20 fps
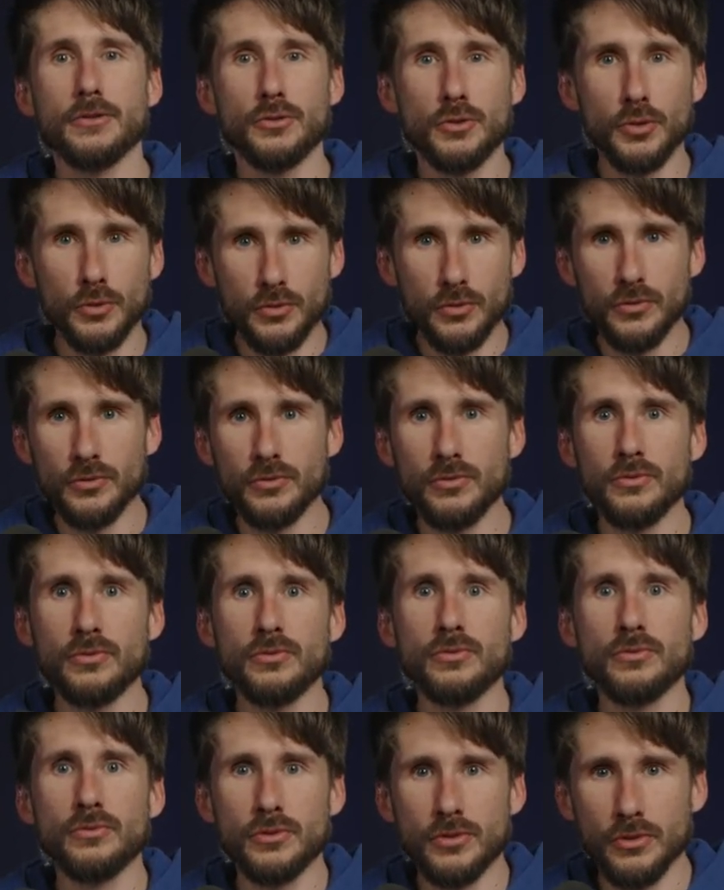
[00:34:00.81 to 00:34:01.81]

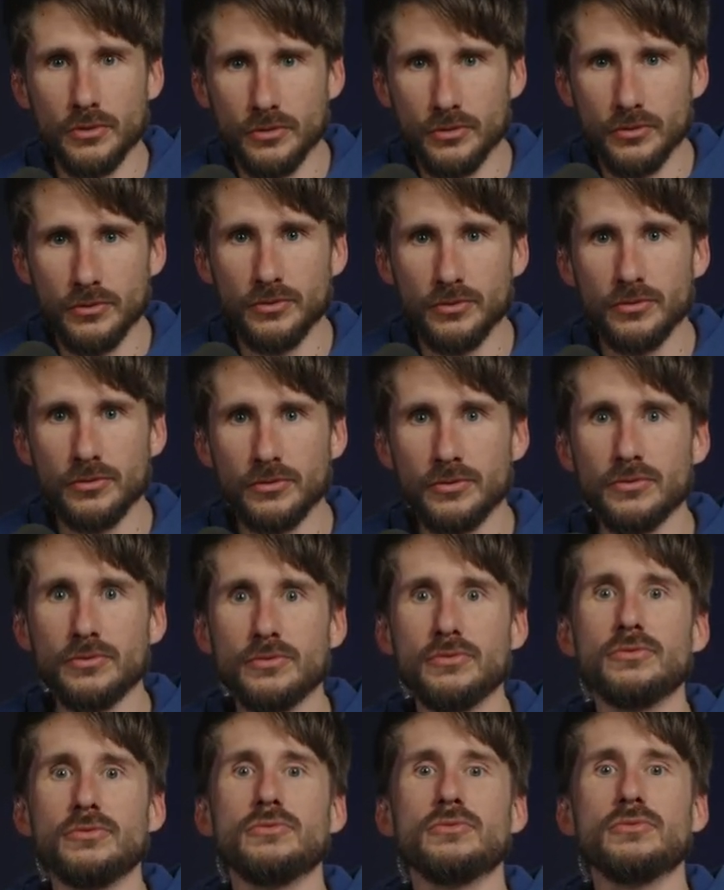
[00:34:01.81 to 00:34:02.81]
Doom,
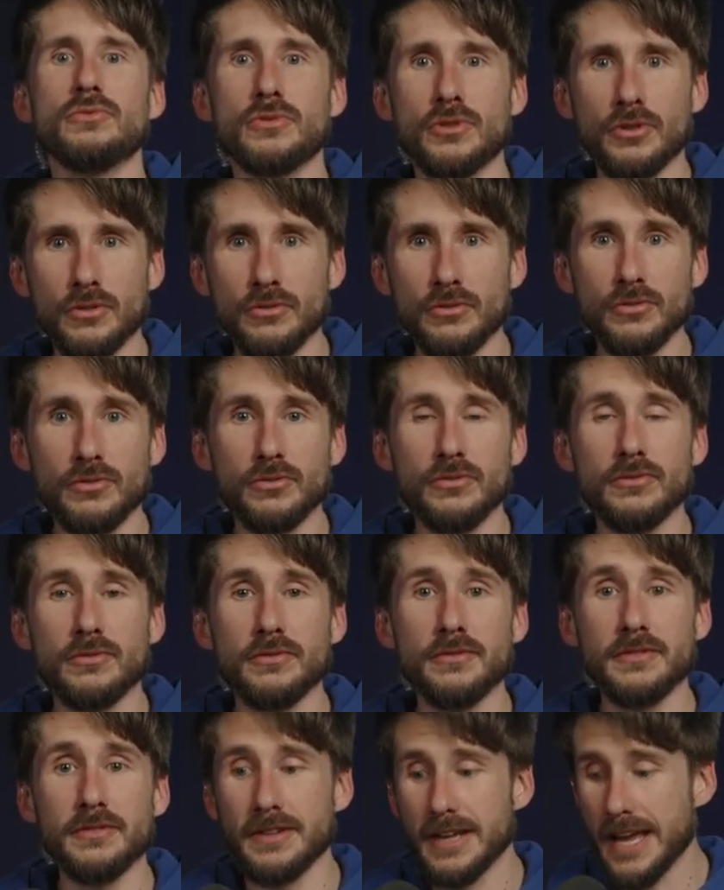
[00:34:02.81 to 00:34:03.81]
doom,
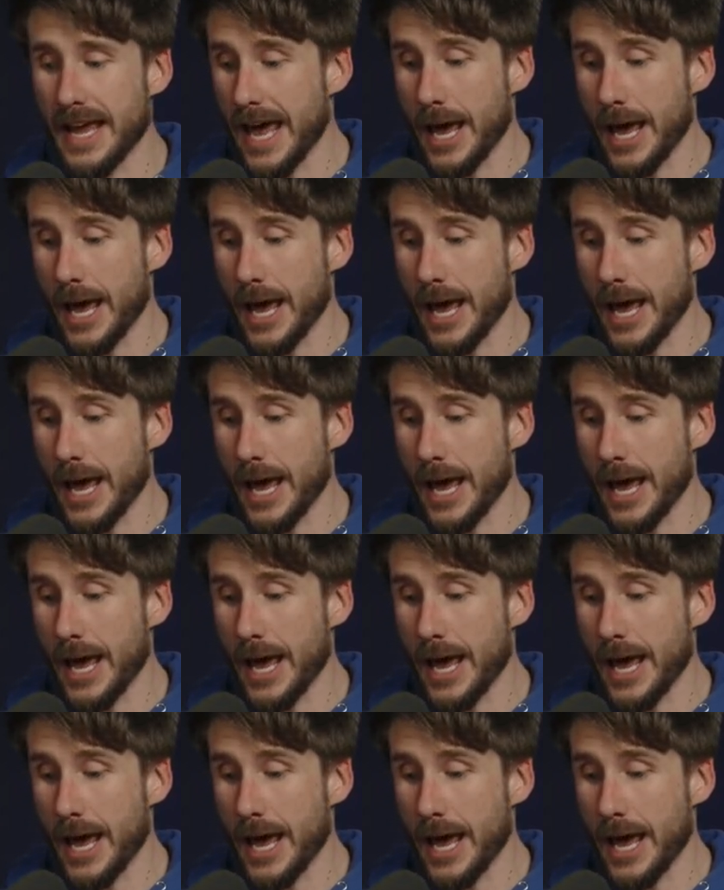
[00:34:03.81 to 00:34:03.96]
doom.